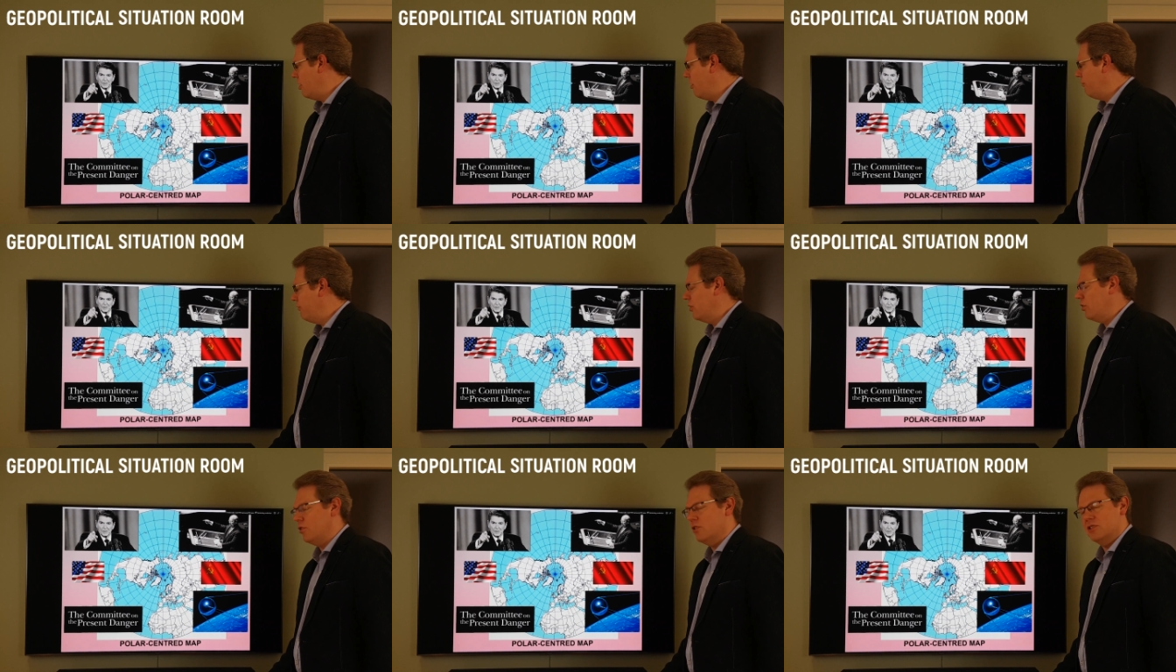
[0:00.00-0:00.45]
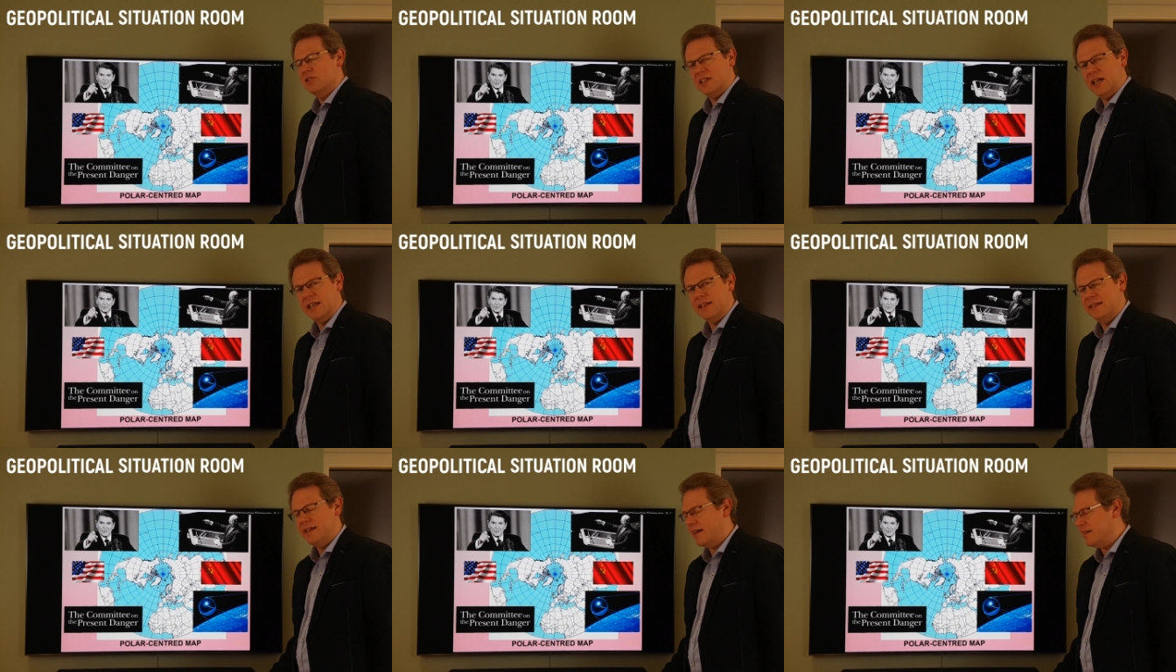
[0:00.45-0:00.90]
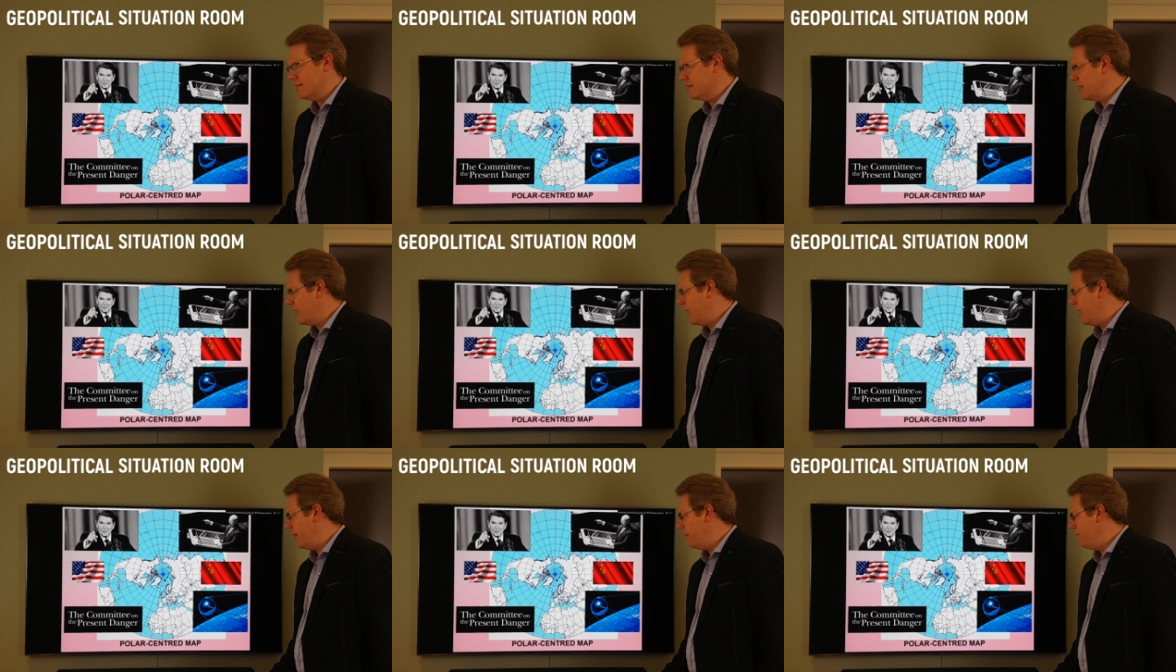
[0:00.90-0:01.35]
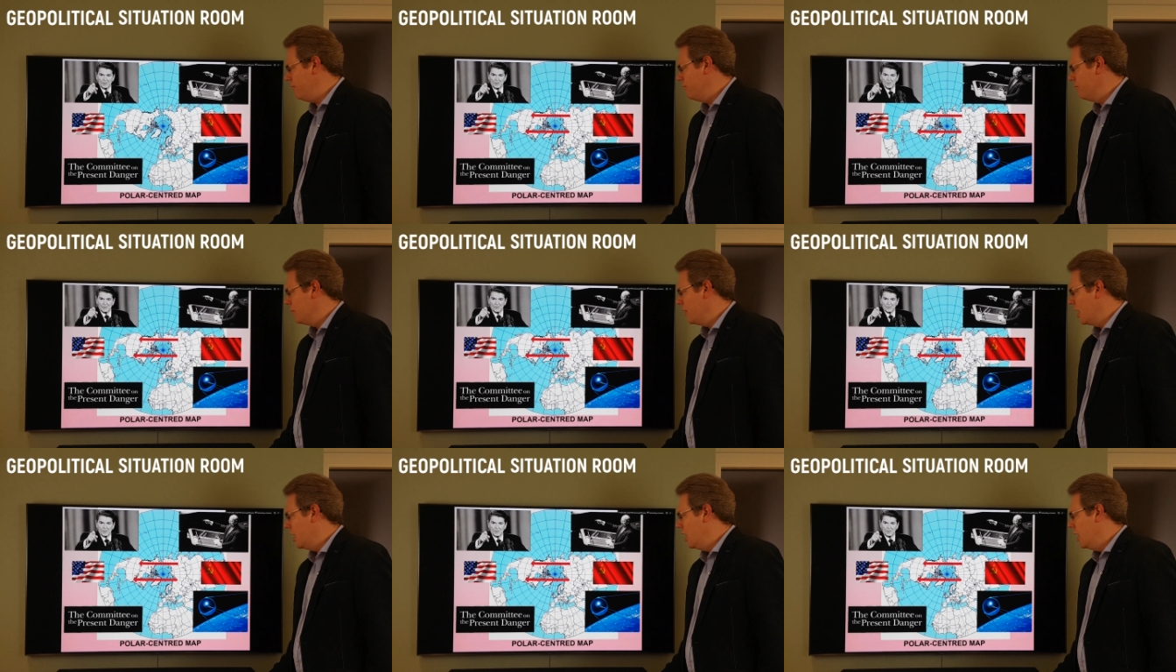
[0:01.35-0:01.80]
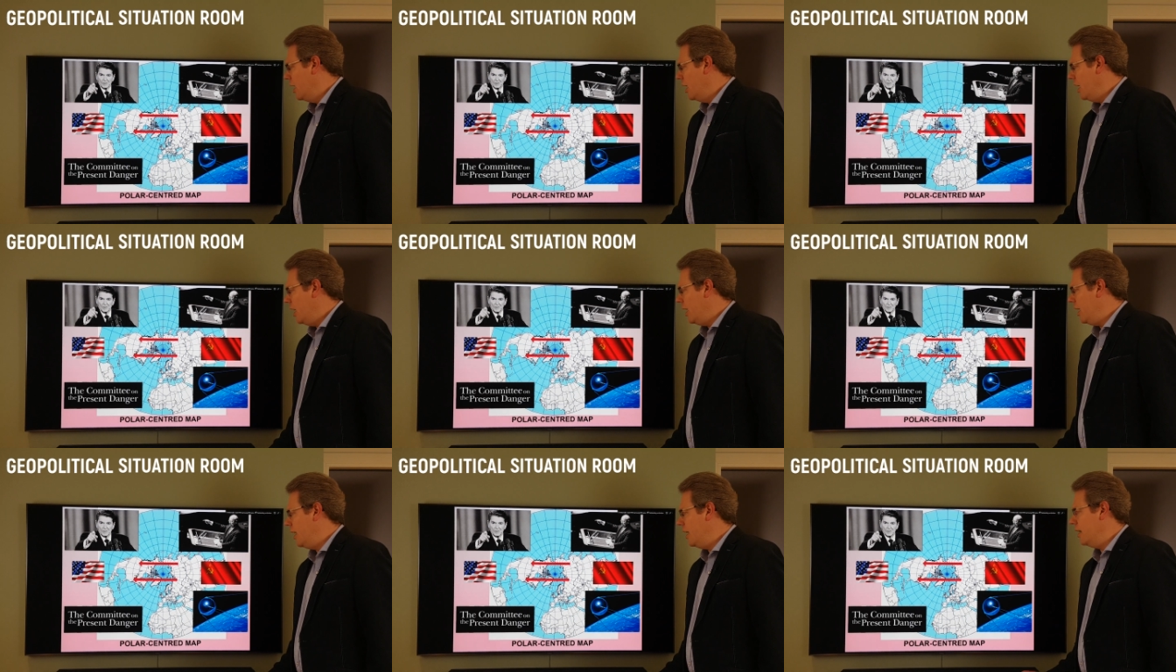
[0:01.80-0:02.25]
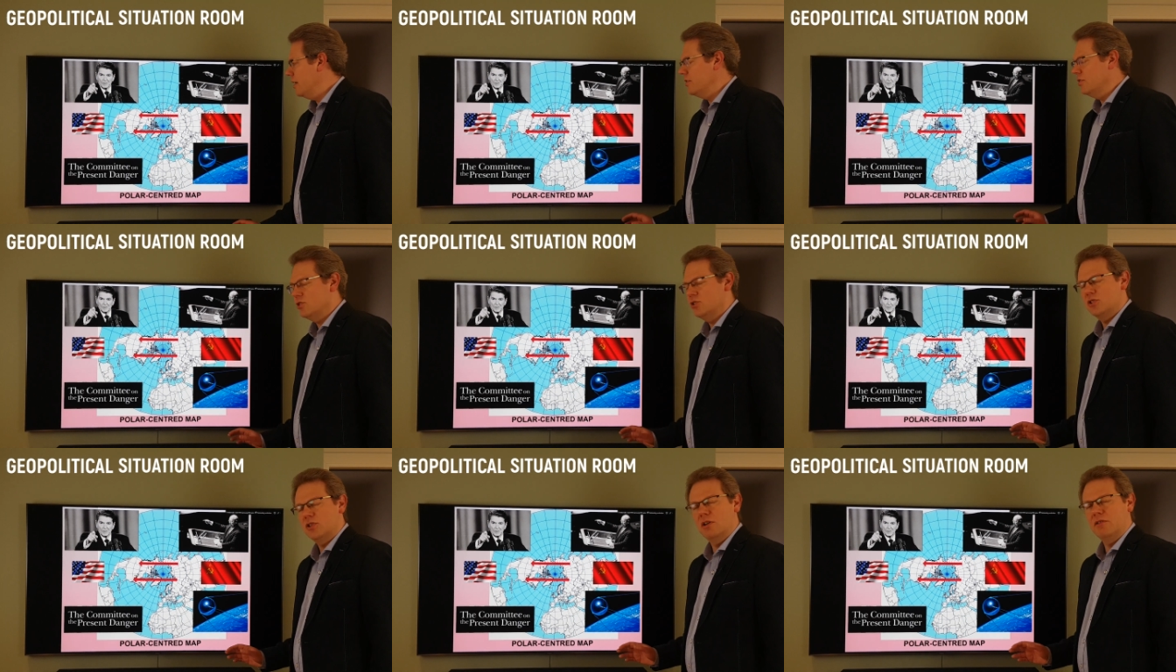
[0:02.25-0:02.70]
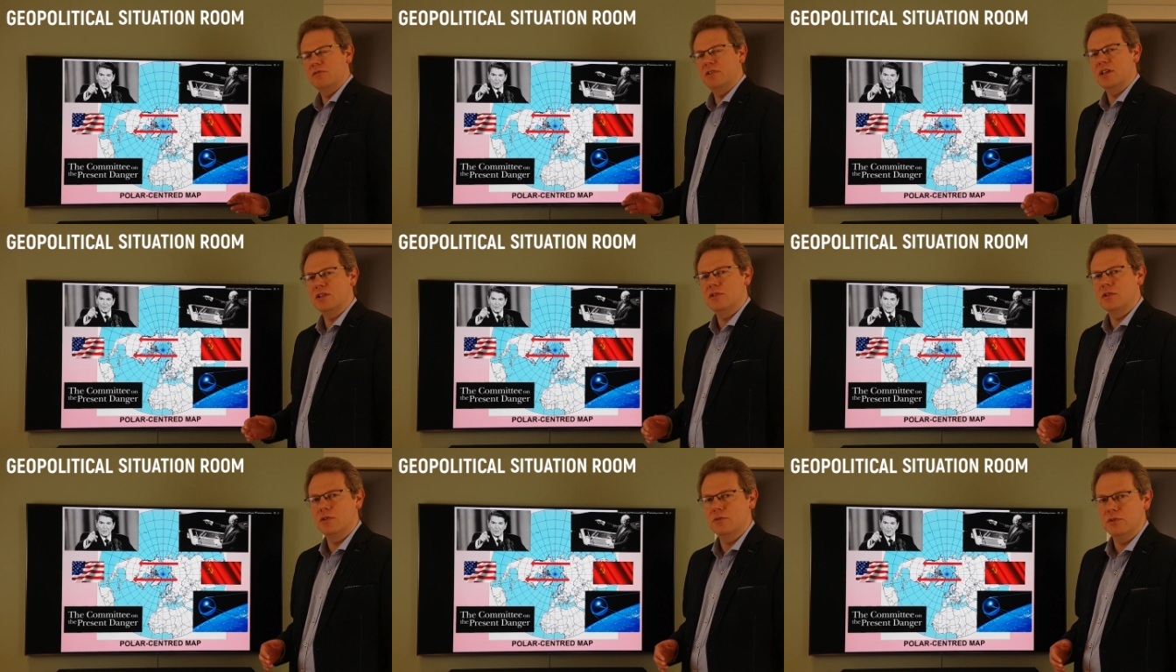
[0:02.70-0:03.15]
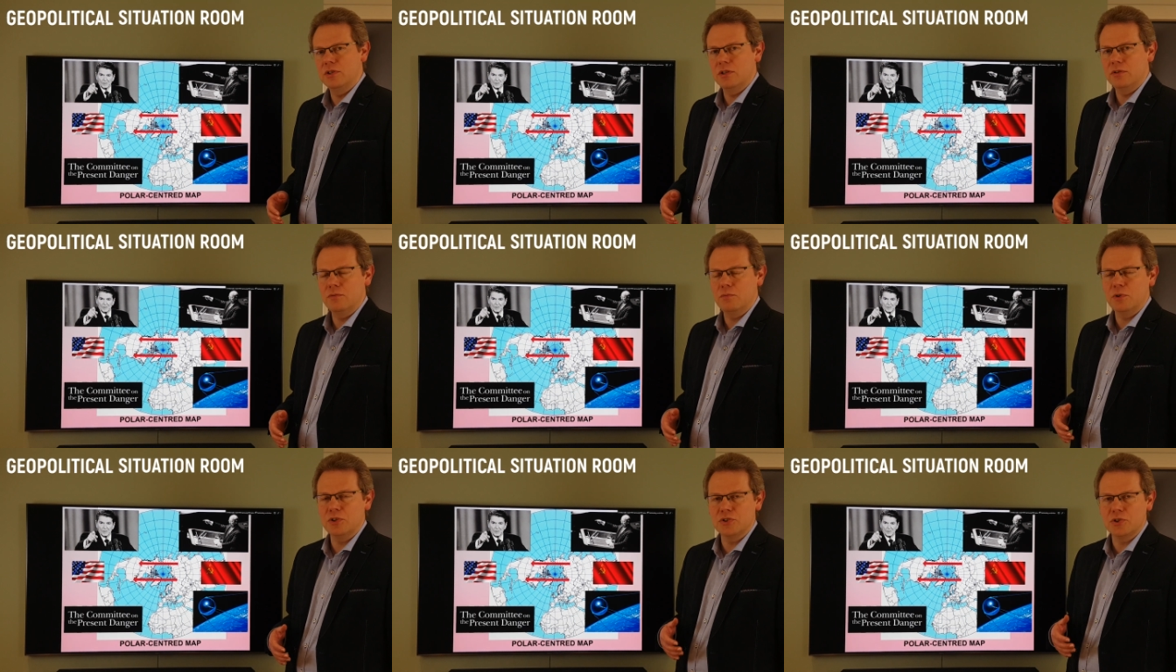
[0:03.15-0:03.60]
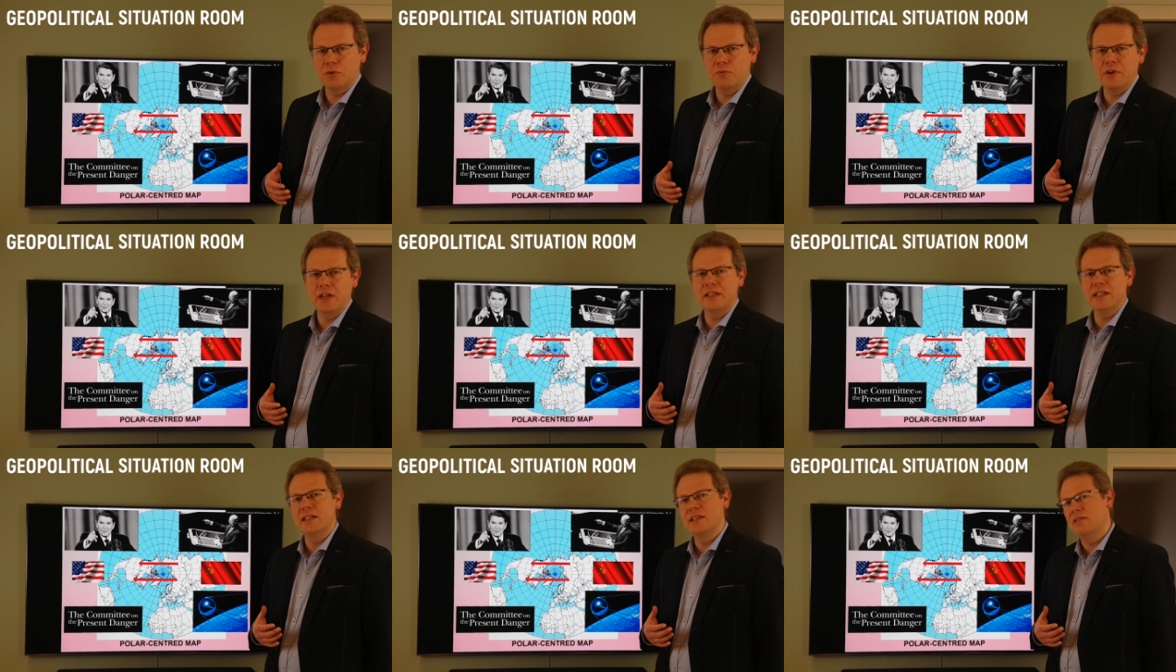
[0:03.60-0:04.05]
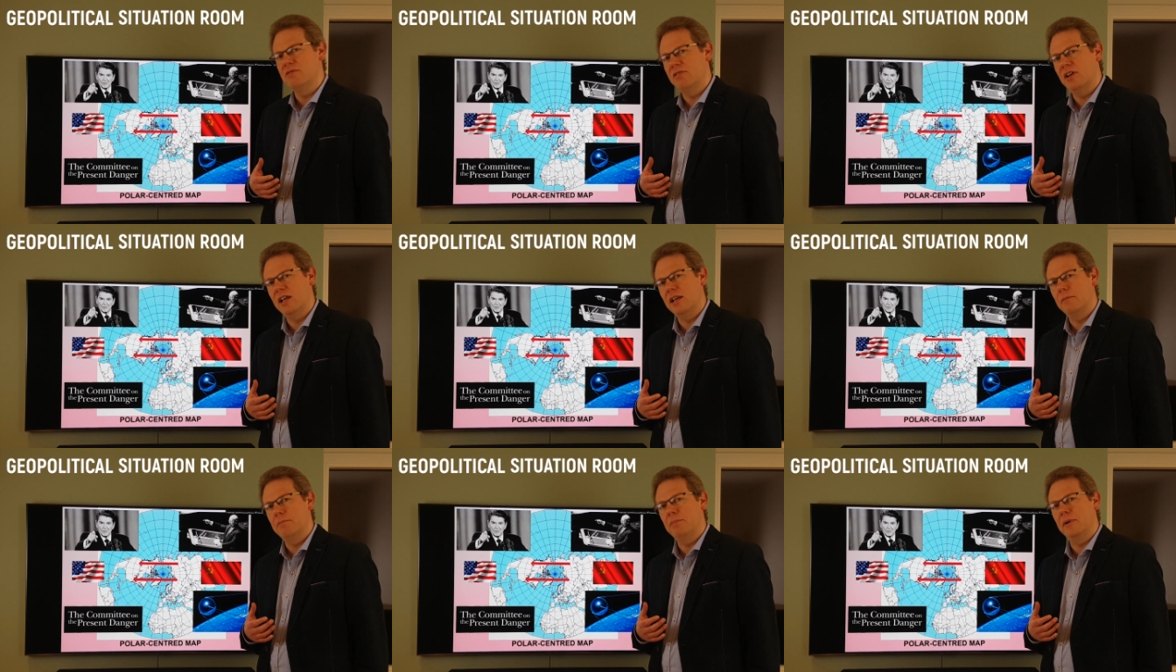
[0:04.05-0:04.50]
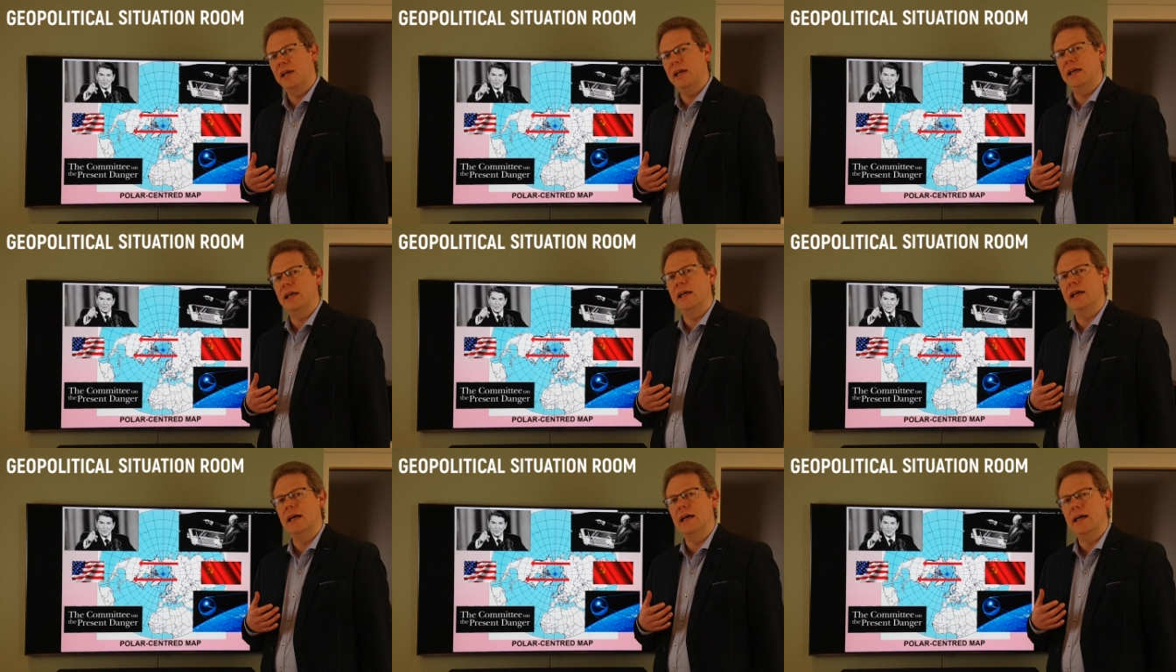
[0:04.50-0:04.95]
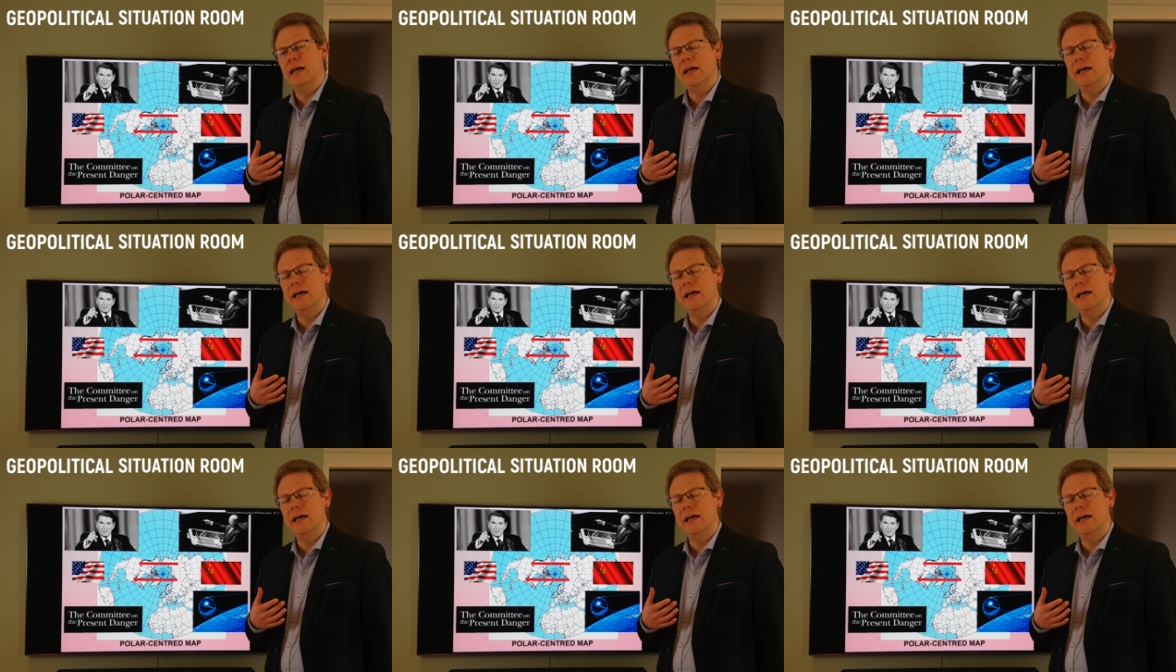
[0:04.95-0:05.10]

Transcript: Of course, at that time, the Soviet Union was already developing